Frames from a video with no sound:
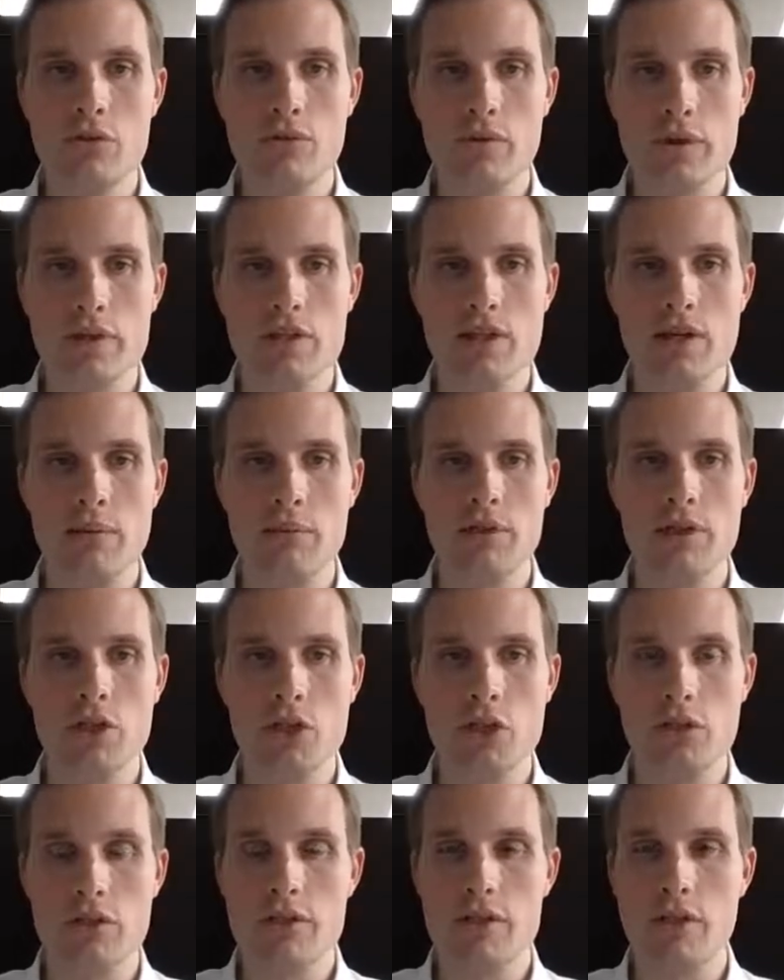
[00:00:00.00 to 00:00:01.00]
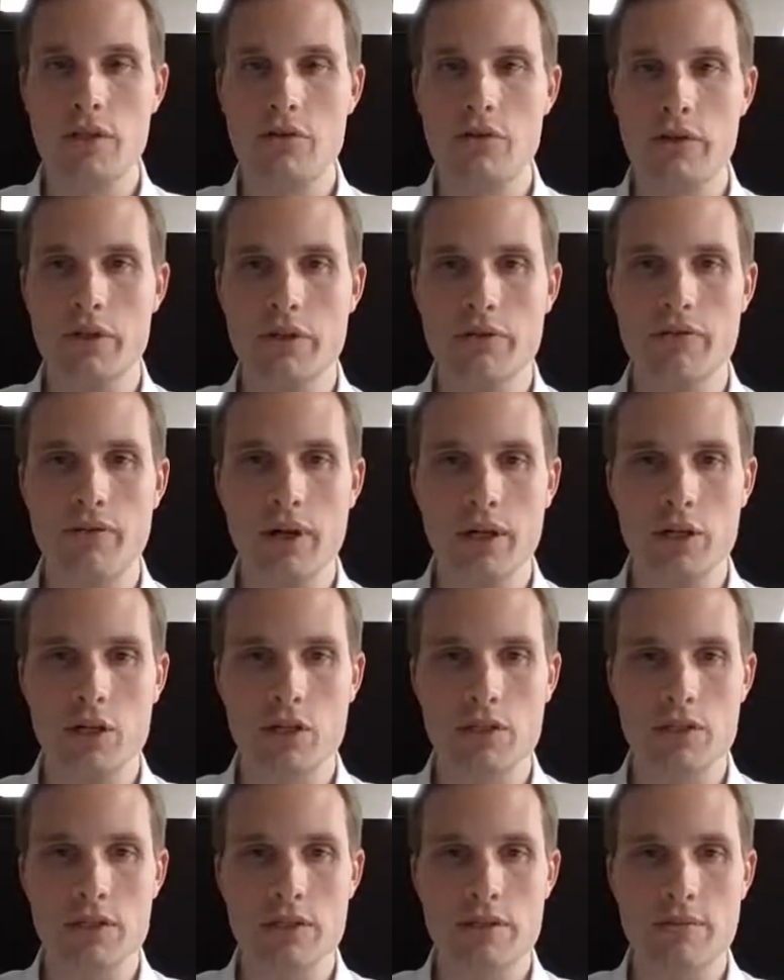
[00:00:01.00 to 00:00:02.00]
with some additional security
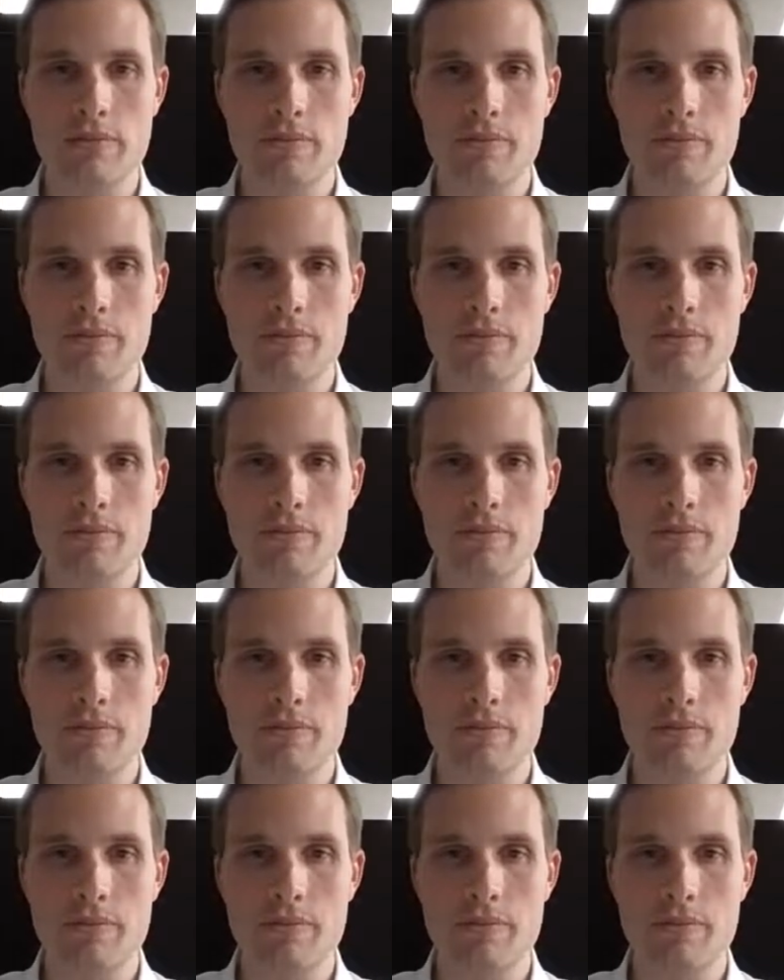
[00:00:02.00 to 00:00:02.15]
functions.